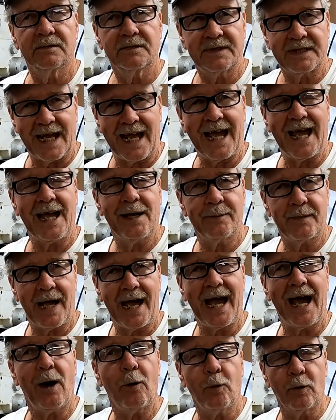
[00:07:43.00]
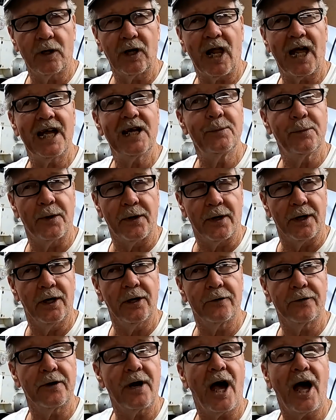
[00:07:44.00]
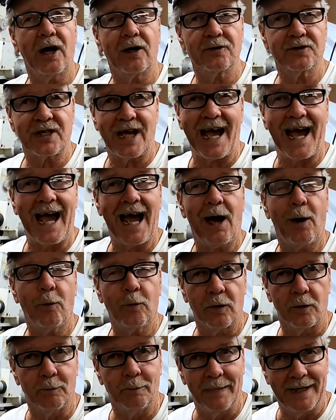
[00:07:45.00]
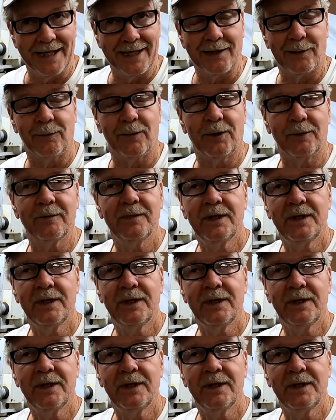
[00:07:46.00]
time, hour labor to $100 an hour minimum.